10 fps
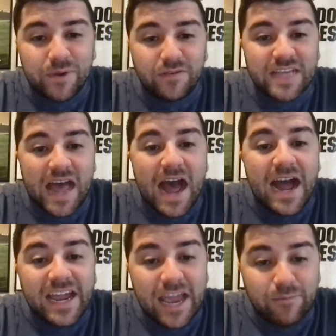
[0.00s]
On Buffs.
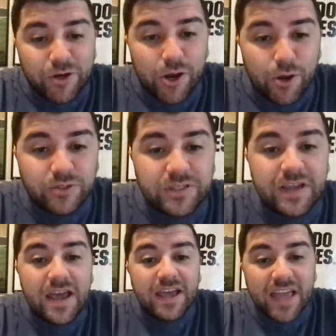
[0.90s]
I am your
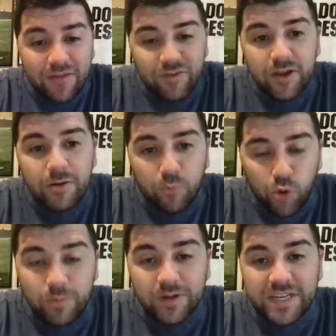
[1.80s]
host, Kevin
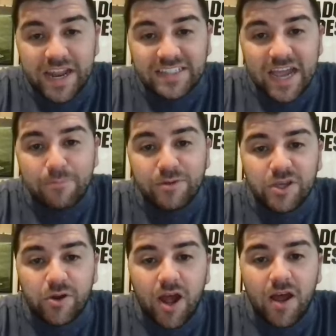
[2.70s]
Borba. Today's
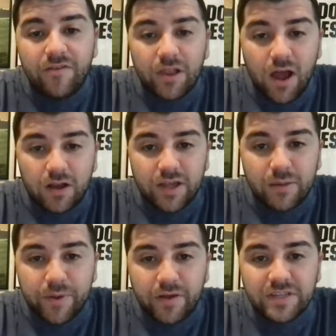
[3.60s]
episode of Locked
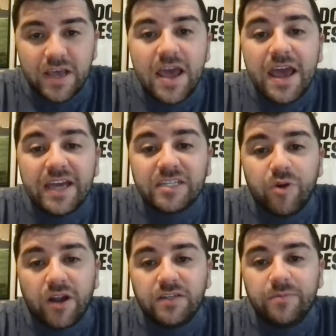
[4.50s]
On Buffs is
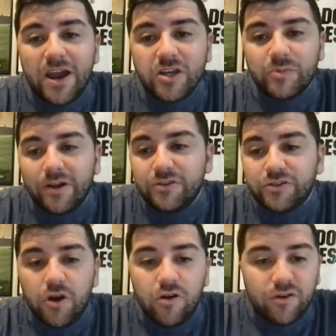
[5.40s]
brought to you by our
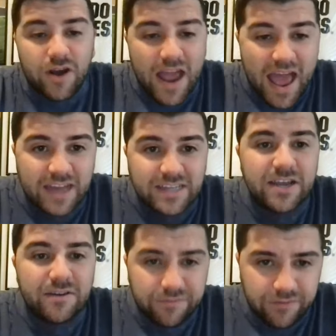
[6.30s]
sponsors over at
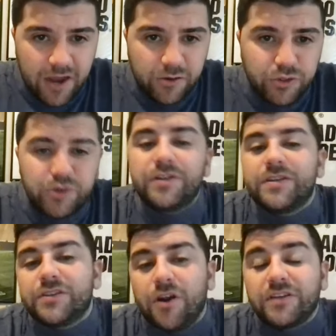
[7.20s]
FanDuel. You
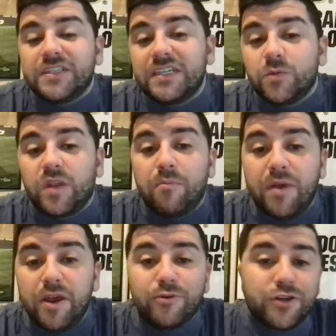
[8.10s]
get to start the season with a
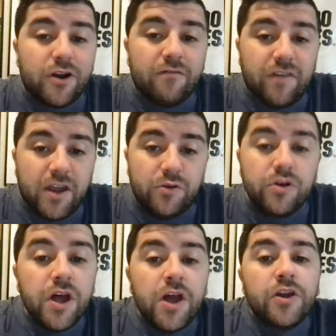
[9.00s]
big return on
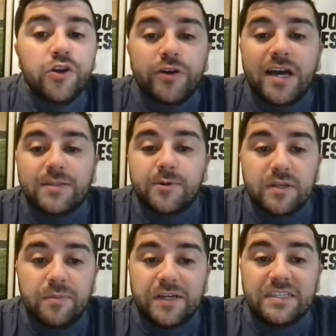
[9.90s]
FanDuel. New
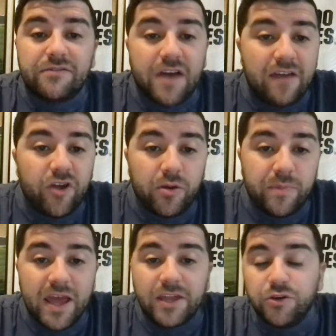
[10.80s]
customers can place a
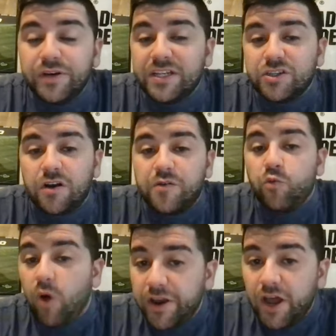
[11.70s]
$5 bet and you'll get started
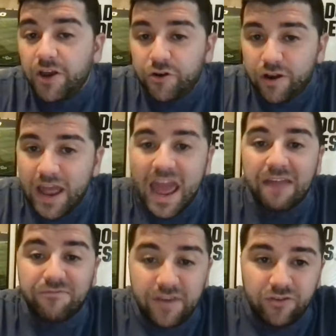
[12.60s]
with
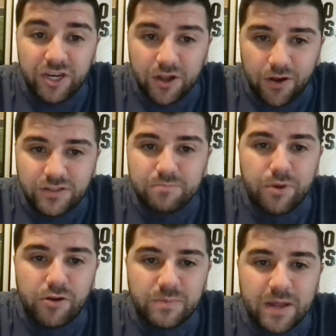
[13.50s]
$150 in
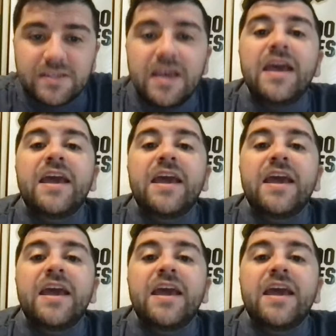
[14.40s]
bonus bets